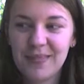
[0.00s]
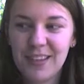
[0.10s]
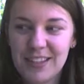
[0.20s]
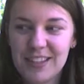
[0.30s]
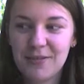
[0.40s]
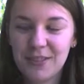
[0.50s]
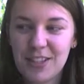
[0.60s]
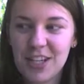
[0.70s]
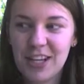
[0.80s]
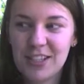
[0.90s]
it's definitely
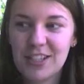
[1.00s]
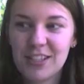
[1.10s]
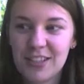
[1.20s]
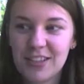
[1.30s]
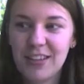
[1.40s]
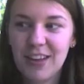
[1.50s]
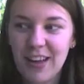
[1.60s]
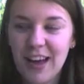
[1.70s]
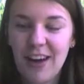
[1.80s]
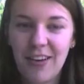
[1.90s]
changed
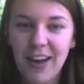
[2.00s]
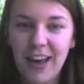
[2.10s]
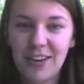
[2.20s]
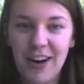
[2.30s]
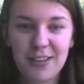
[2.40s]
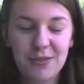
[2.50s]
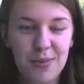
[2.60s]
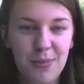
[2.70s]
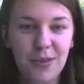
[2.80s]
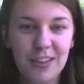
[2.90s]
how I interact with
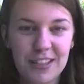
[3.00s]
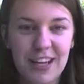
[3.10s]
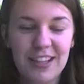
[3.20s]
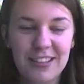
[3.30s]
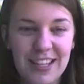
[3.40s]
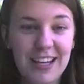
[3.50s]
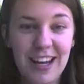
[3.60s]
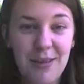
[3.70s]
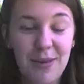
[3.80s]
people on a day-to-day